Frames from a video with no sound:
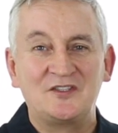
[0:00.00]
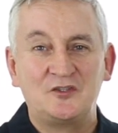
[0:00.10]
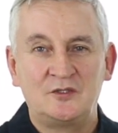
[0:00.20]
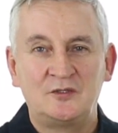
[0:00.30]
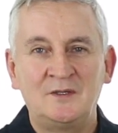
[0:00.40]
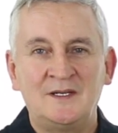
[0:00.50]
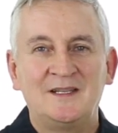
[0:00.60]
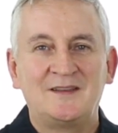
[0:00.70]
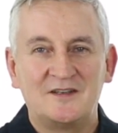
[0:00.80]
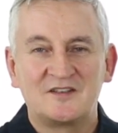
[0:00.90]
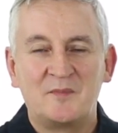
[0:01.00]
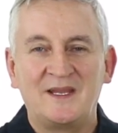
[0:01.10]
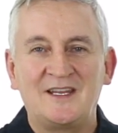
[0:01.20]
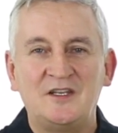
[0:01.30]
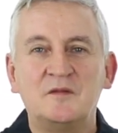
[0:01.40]
it's you that's
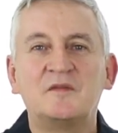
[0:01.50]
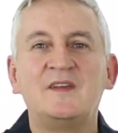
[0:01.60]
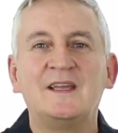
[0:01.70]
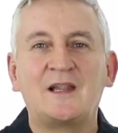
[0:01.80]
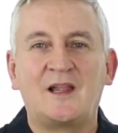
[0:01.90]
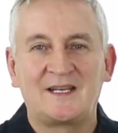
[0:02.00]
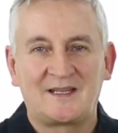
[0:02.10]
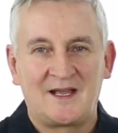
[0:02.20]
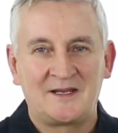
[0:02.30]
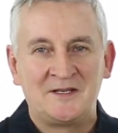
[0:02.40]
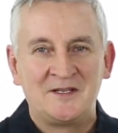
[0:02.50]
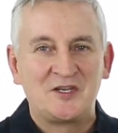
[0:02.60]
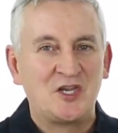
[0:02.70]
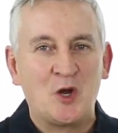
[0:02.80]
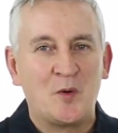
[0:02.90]
making you feel like that,
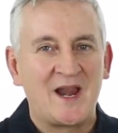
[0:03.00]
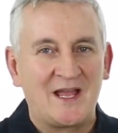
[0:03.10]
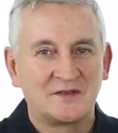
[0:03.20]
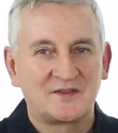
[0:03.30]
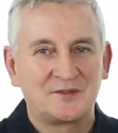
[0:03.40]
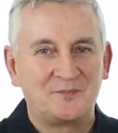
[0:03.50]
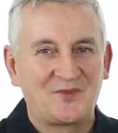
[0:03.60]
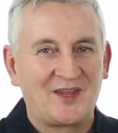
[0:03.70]
no one else.